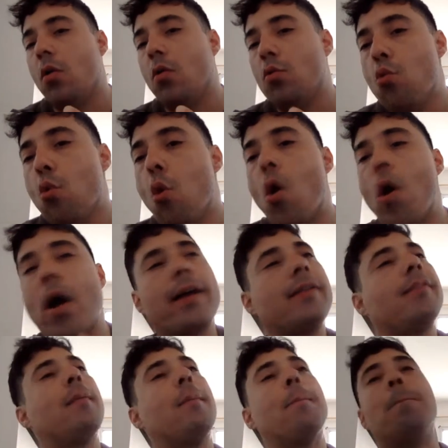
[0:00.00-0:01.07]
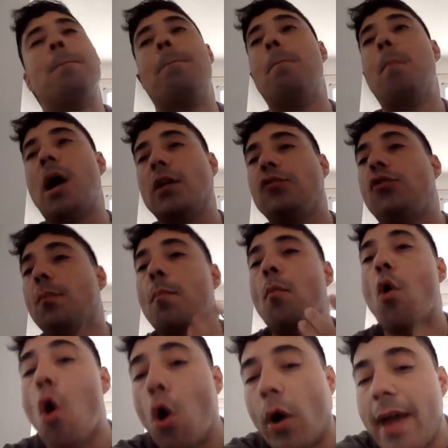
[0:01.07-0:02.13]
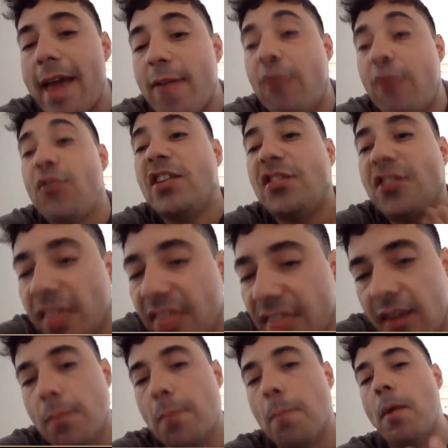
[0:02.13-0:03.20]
was much more efficient,